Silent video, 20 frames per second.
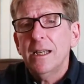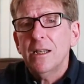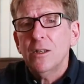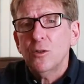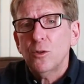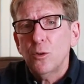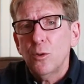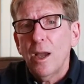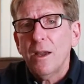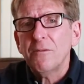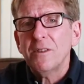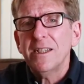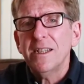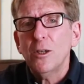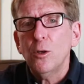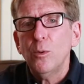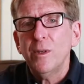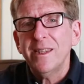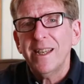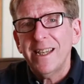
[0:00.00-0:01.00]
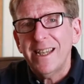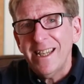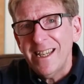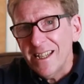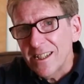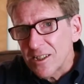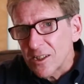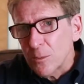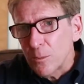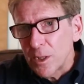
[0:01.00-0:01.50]
So you have to deal with a
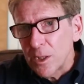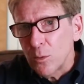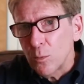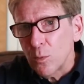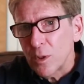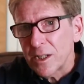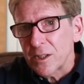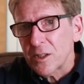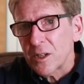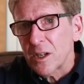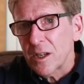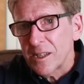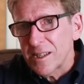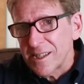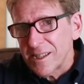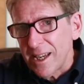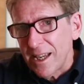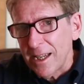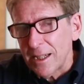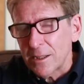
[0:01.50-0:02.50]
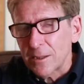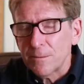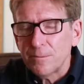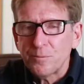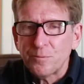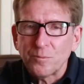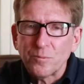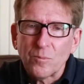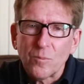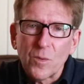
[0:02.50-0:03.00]
histamine-rich state.
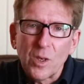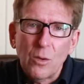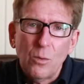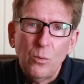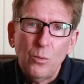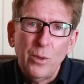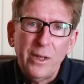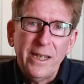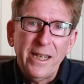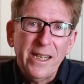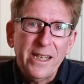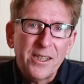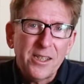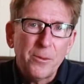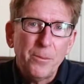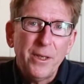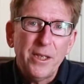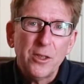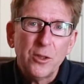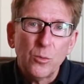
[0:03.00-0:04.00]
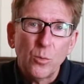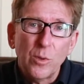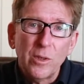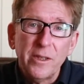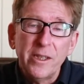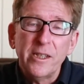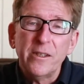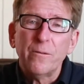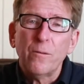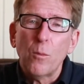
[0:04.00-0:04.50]
When histamine is
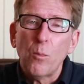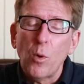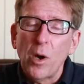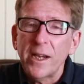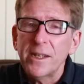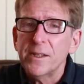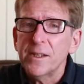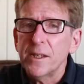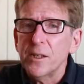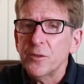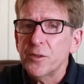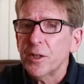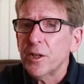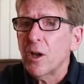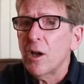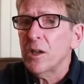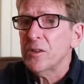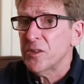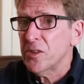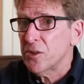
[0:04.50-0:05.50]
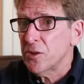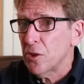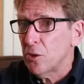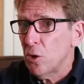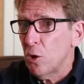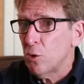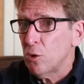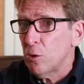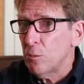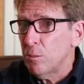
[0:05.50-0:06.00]
released from white cells, it causes the
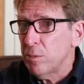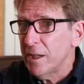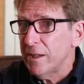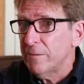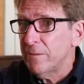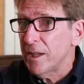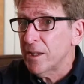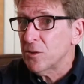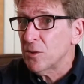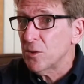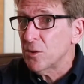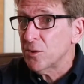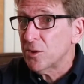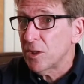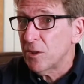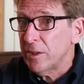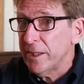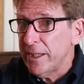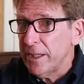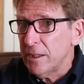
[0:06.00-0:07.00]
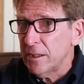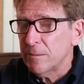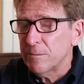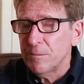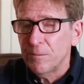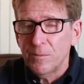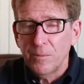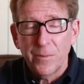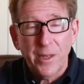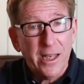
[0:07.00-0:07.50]
local blood vessels to leak.
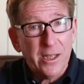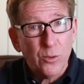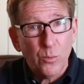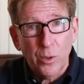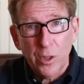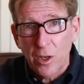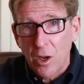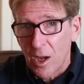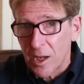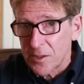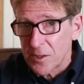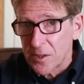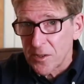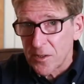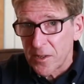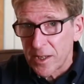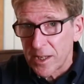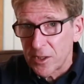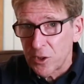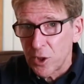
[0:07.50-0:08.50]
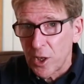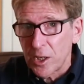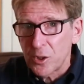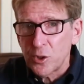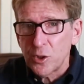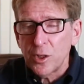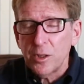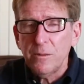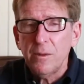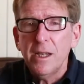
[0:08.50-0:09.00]
That's what causes the
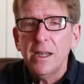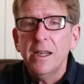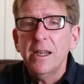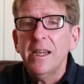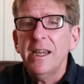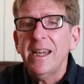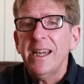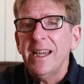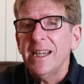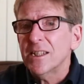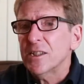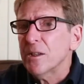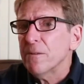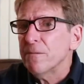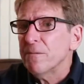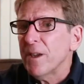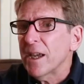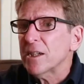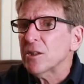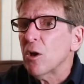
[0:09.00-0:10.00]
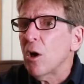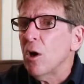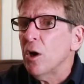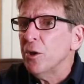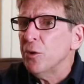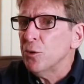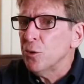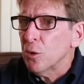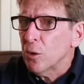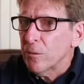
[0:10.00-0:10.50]
congestion. Its effect
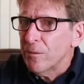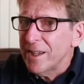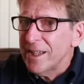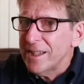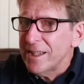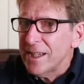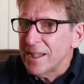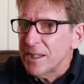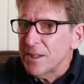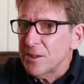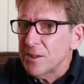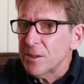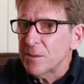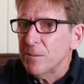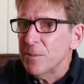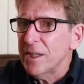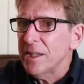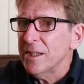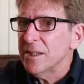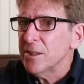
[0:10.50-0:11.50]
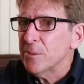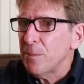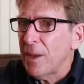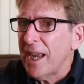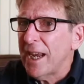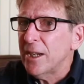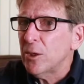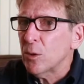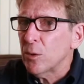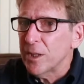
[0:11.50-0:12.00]
on nerve endings is
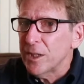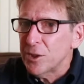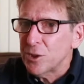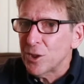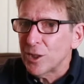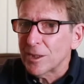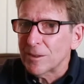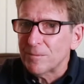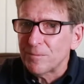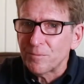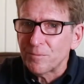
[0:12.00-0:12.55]
pain or itching.